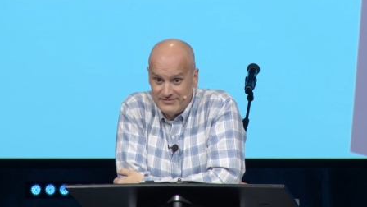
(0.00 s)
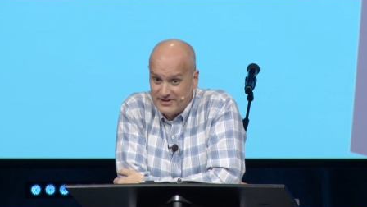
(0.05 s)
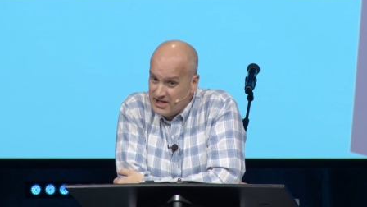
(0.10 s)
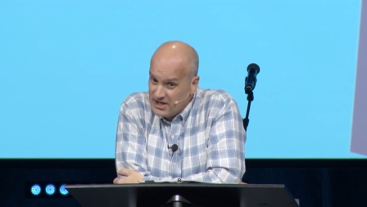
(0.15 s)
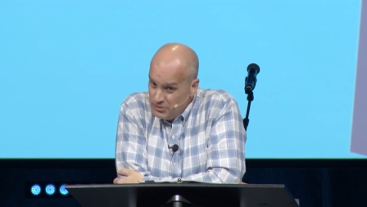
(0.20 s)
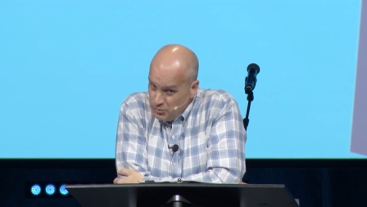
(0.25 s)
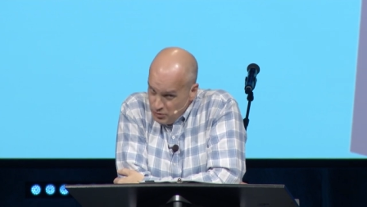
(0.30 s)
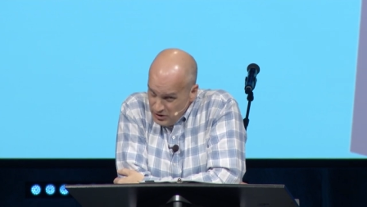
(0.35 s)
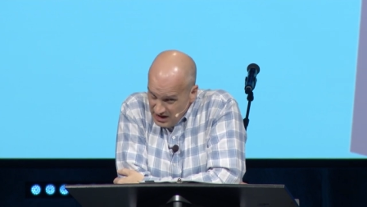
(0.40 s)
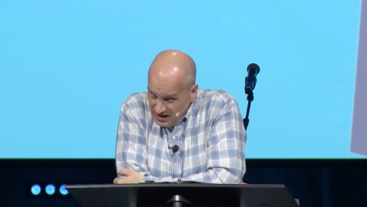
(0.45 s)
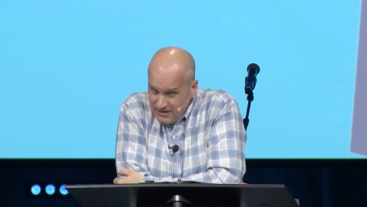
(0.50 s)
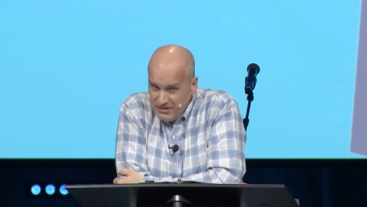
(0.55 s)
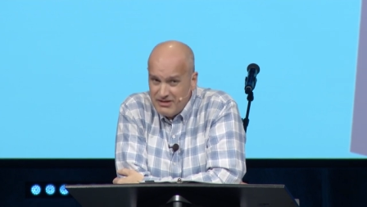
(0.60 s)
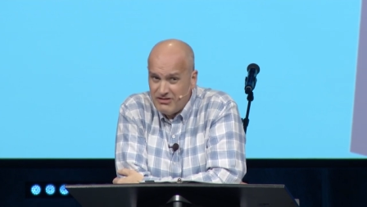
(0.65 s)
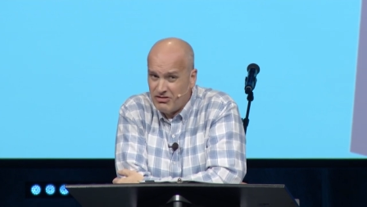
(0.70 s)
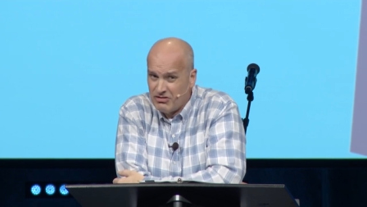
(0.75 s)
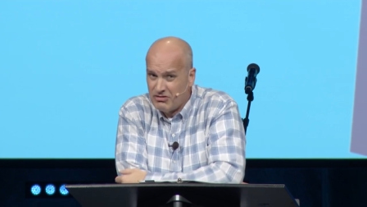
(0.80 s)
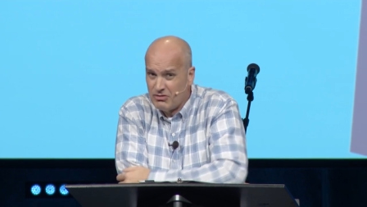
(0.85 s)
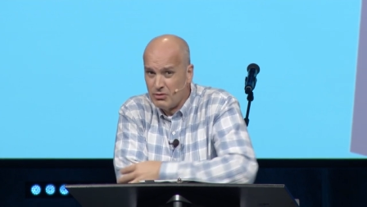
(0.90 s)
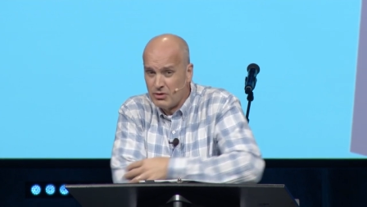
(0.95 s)
Can really
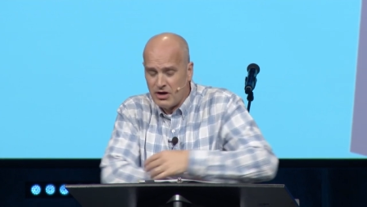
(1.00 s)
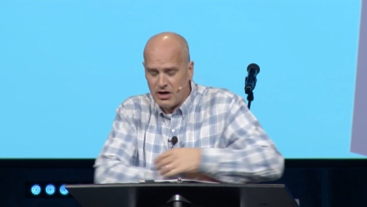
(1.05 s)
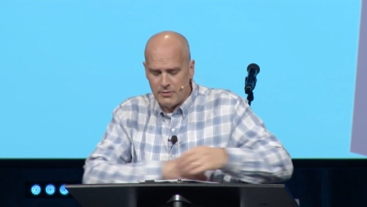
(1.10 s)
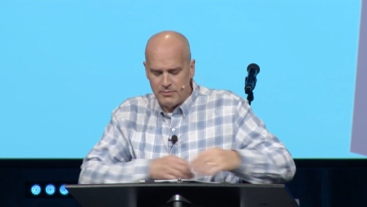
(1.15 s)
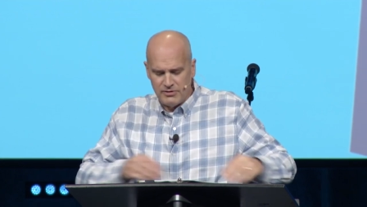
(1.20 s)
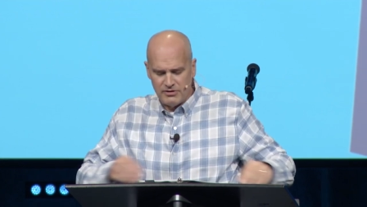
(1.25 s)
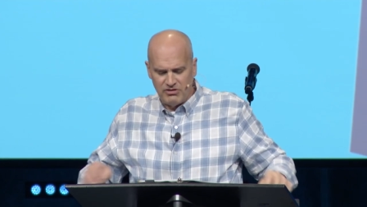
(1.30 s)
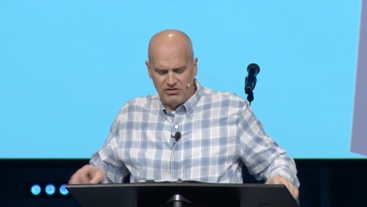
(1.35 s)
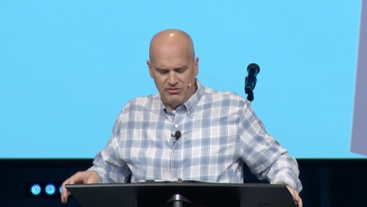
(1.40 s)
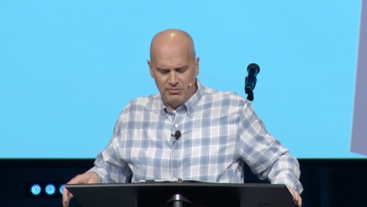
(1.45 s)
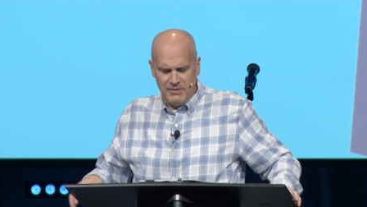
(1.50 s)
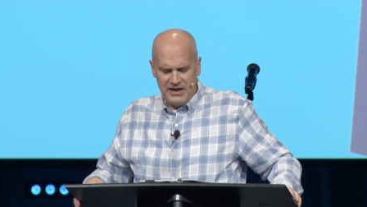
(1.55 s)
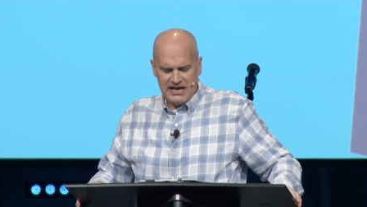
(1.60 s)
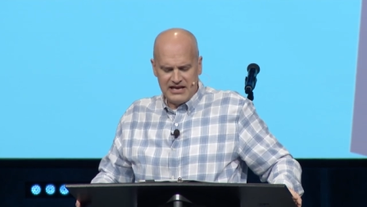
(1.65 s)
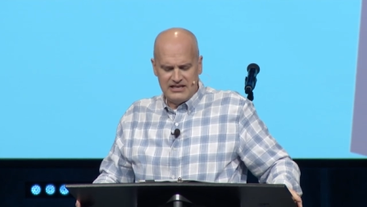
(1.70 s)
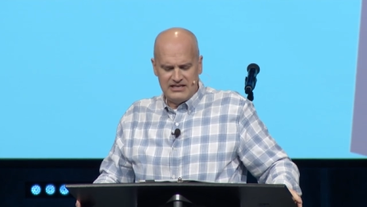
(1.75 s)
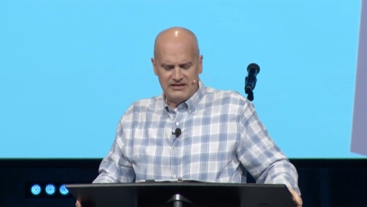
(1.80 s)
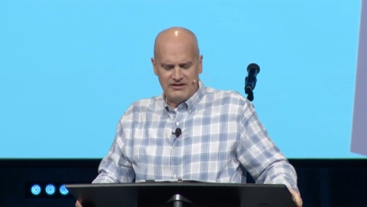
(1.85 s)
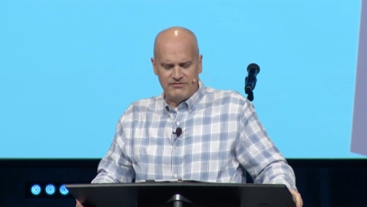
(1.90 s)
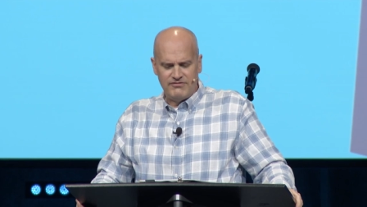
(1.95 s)
distort our
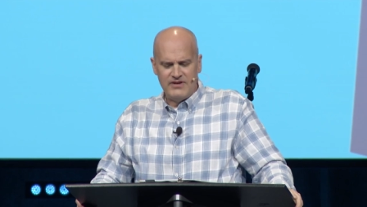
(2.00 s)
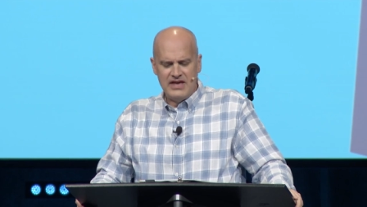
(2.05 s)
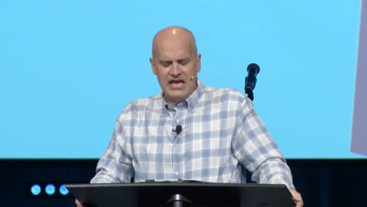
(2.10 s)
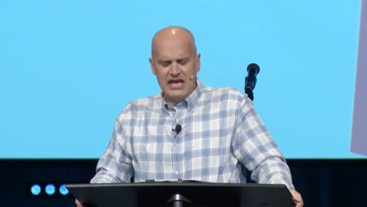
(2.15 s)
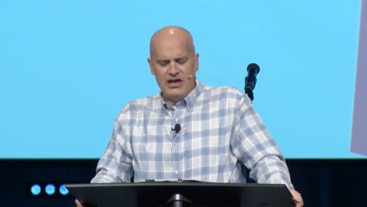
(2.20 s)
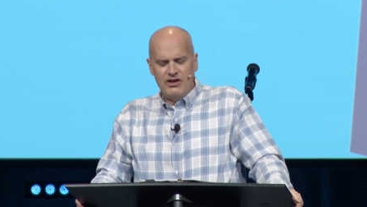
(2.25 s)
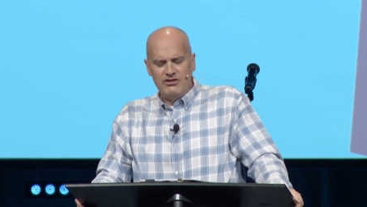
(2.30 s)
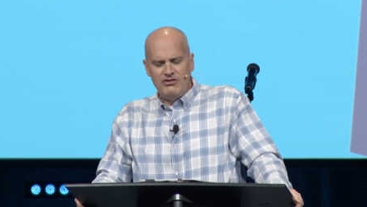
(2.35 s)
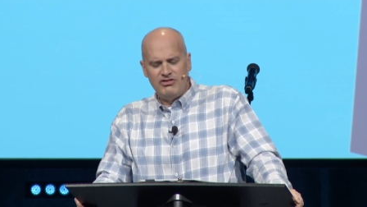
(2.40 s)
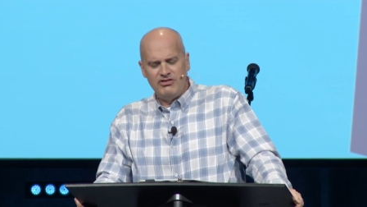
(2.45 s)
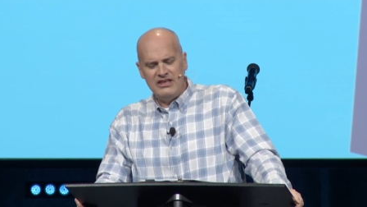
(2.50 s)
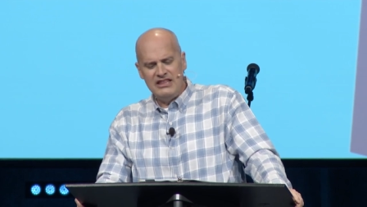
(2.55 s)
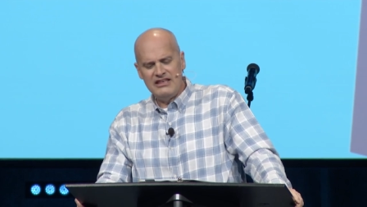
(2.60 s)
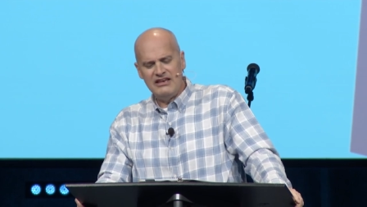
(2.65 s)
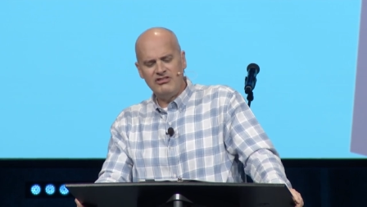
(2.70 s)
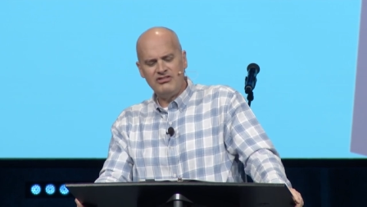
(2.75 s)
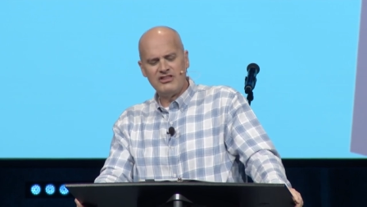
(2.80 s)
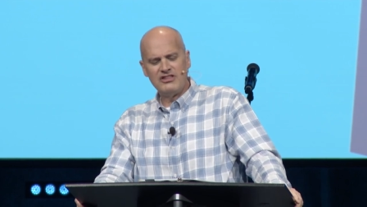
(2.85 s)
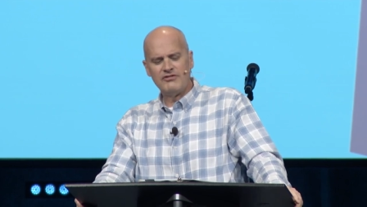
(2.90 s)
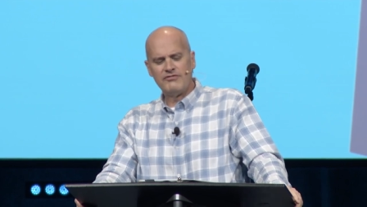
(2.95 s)
perspective. You see
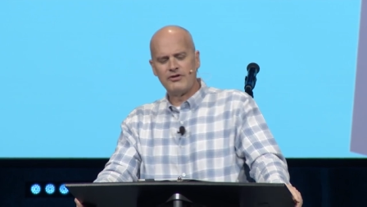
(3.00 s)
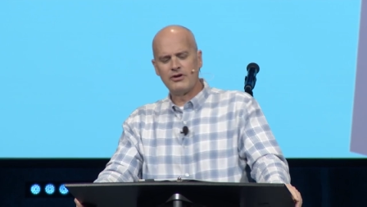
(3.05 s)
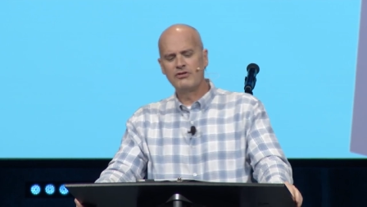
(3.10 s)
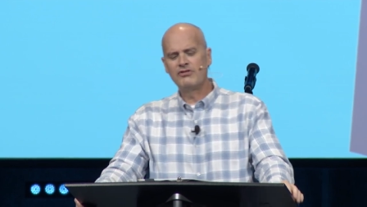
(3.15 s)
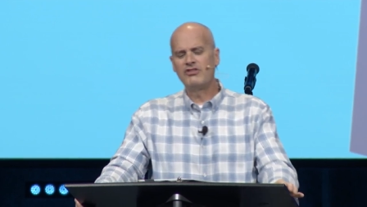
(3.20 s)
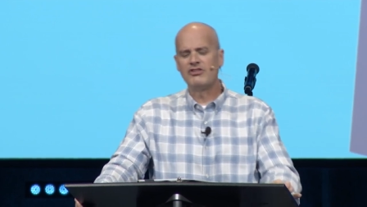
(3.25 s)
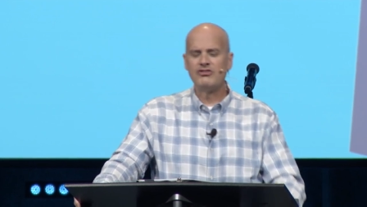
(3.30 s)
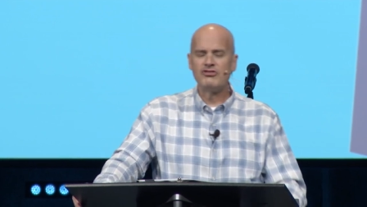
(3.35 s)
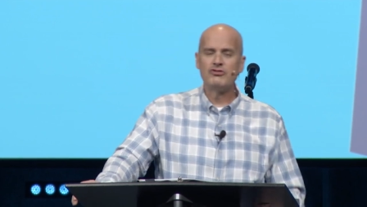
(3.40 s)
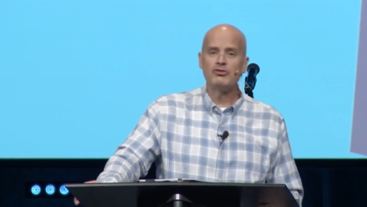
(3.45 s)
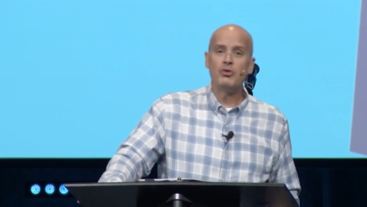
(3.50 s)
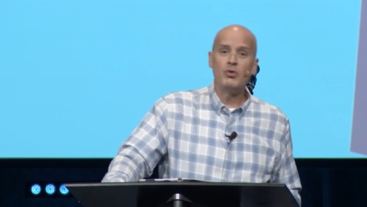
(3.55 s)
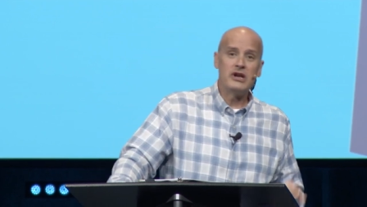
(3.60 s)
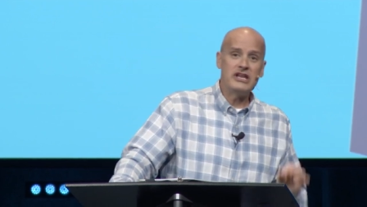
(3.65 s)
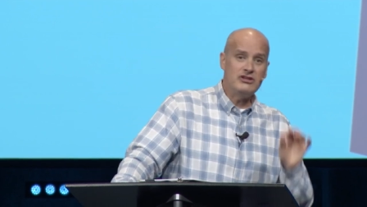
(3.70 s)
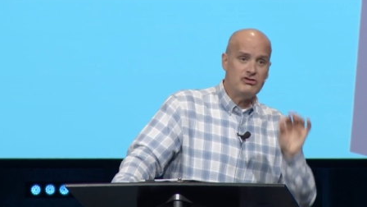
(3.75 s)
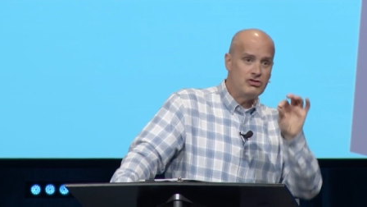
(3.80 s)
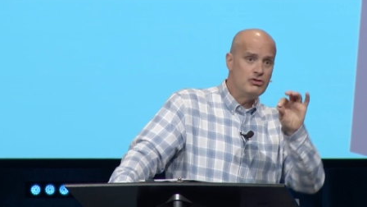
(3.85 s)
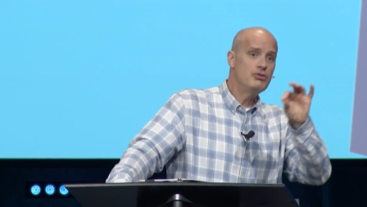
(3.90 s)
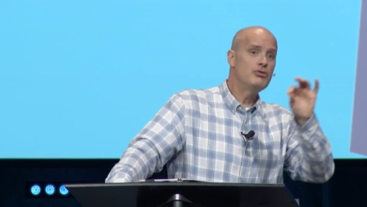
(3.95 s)
this in the verses
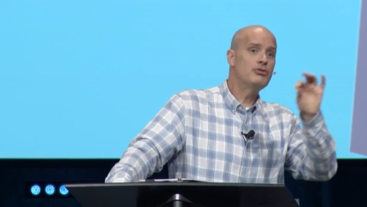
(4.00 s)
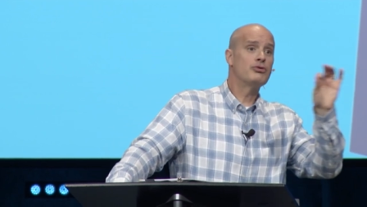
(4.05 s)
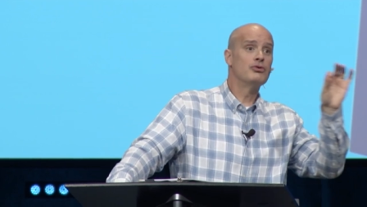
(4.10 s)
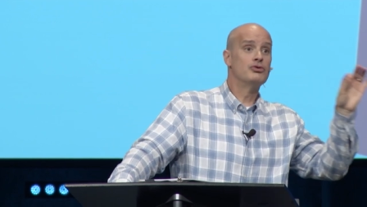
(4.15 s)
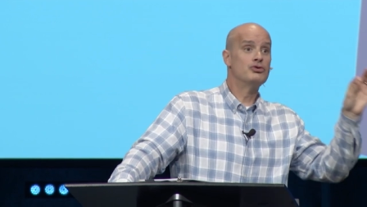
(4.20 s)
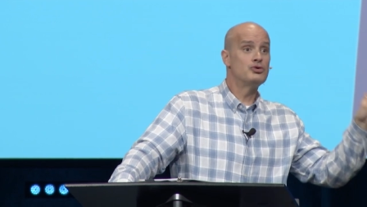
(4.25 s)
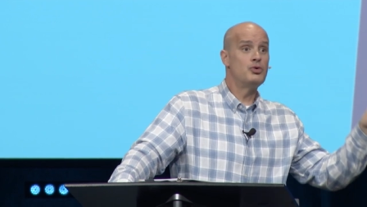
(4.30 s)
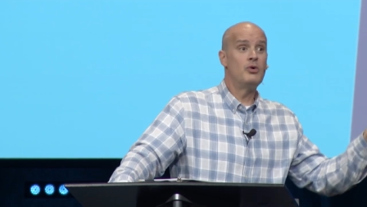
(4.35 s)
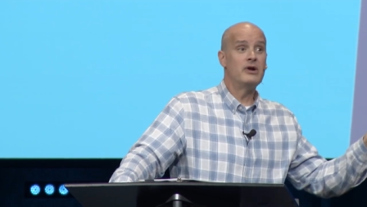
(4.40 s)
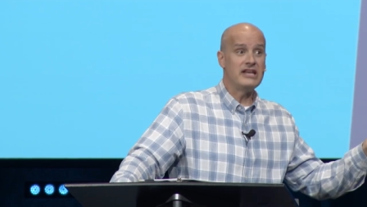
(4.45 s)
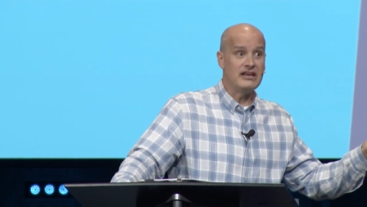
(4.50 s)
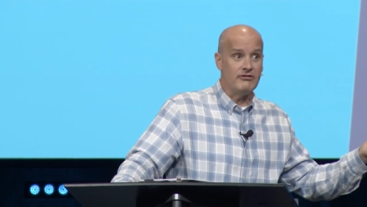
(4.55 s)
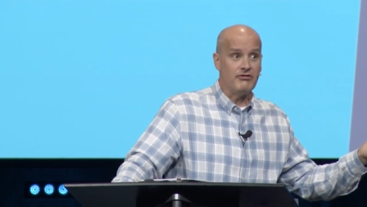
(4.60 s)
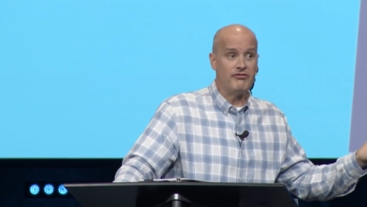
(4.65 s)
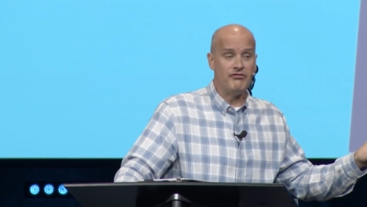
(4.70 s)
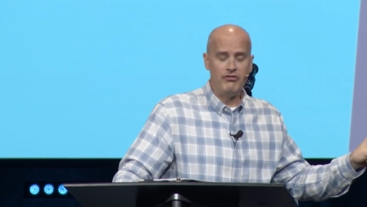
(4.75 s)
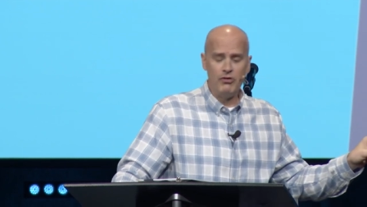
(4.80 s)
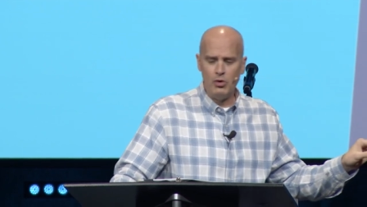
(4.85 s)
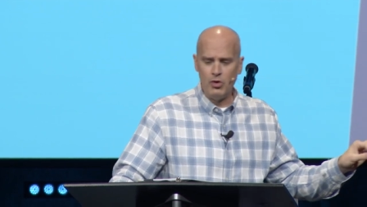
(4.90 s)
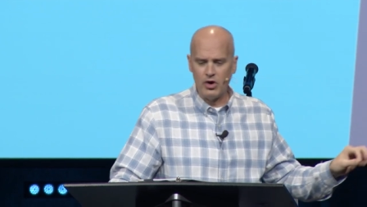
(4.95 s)
twenty-two through
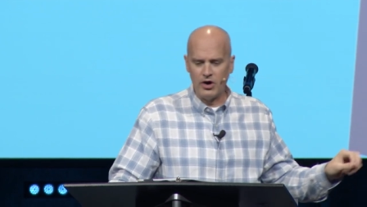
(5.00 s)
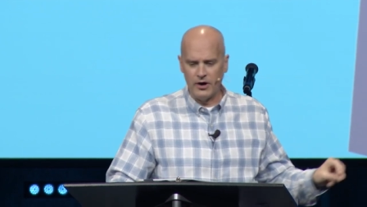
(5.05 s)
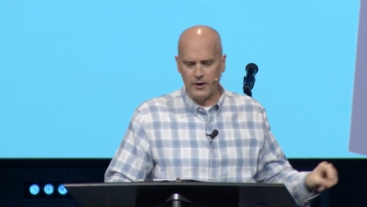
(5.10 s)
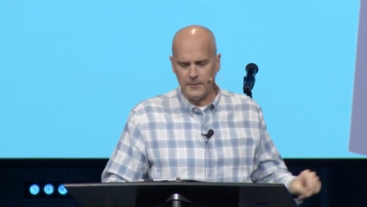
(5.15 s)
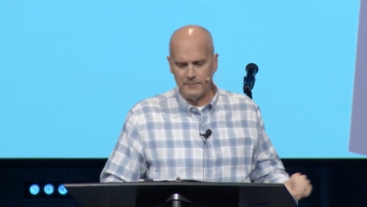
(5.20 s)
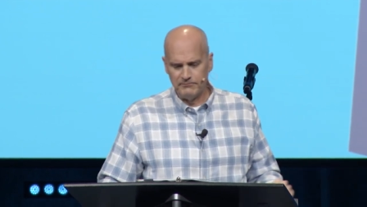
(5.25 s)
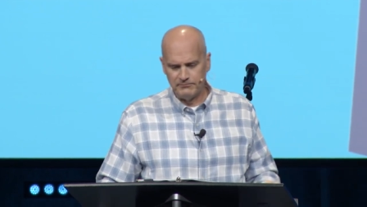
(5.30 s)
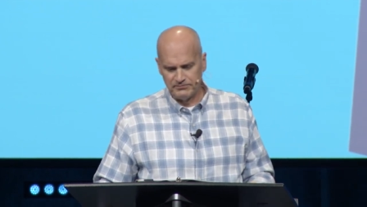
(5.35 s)
twenty-four,